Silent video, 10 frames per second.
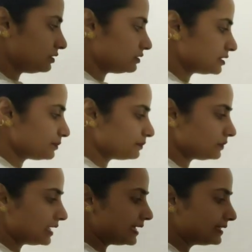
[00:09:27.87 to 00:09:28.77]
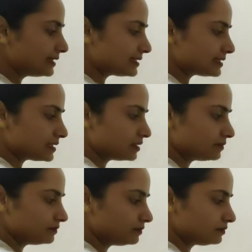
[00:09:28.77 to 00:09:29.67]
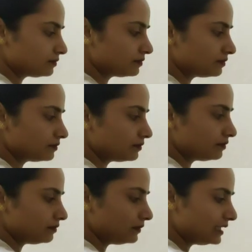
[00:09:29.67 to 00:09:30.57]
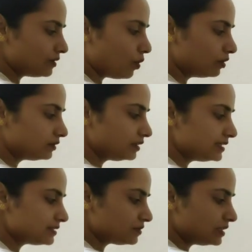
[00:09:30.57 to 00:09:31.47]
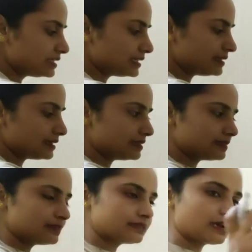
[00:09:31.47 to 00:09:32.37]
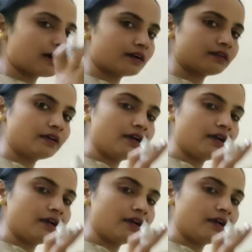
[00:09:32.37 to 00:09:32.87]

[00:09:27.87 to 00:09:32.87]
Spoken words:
So like this, all these three sentences are